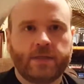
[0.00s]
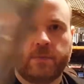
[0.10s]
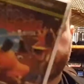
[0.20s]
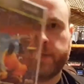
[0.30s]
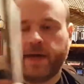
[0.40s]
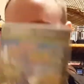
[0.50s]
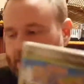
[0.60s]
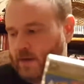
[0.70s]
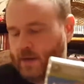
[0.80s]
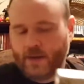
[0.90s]

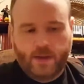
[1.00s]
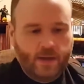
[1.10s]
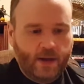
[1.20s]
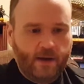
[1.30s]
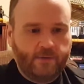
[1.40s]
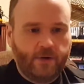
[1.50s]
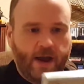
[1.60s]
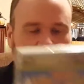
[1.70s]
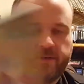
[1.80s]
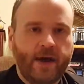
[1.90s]
double-sided cover.
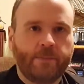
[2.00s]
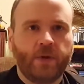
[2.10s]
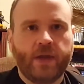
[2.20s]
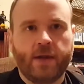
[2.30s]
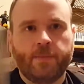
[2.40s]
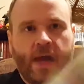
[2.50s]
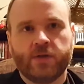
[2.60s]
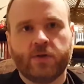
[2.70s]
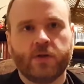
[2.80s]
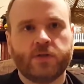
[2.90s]
I have not played
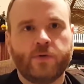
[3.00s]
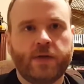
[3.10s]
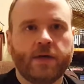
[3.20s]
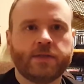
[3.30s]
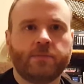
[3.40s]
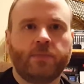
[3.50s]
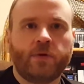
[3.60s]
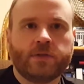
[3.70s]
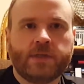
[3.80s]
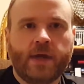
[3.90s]
Banjo-Kazooie Nuts and
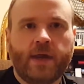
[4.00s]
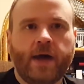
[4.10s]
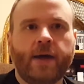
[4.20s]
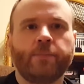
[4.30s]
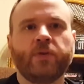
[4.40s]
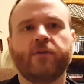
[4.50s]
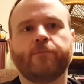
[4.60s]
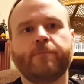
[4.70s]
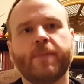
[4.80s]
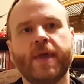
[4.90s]
Bolts yet. I believe
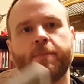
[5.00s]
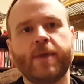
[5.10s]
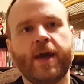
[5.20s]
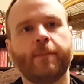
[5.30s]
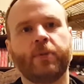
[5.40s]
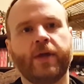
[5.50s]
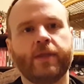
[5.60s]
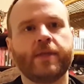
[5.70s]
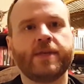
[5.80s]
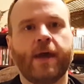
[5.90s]
maybe I
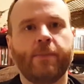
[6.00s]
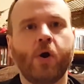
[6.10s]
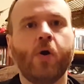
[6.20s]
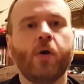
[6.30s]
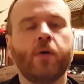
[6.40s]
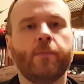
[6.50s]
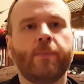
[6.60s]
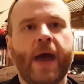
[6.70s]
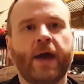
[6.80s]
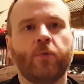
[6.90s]
played the demo
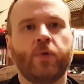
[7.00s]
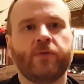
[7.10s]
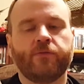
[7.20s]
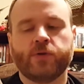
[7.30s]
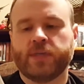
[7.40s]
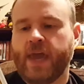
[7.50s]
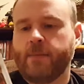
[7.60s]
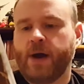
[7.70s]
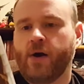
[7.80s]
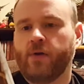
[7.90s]
back when it first
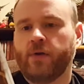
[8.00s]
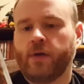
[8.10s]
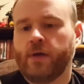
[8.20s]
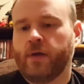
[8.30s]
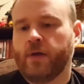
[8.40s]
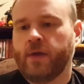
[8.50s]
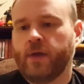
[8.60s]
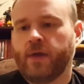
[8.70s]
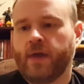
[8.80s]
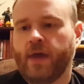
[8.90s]
came out,
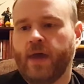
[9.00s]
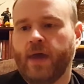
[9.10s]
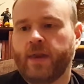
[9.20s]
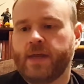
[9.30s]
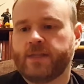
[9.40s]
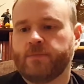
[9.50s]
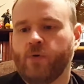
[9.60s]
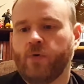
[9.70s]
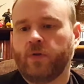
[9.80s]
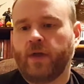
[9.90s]
and it's
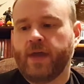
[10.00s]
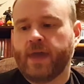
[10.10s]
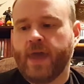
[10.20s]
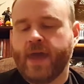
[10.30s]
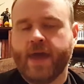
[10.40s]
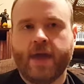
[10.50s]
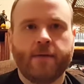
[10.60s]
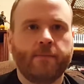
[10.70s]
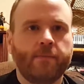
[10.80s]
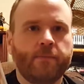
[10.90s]
more like
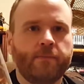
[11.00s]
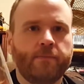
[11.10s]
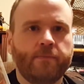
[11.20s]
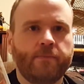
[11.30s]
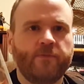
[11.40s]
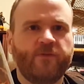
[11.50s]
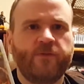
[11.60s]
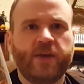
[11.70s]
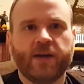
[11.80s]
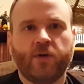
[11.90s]
a
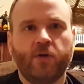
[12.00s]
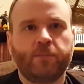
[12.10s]
vehicle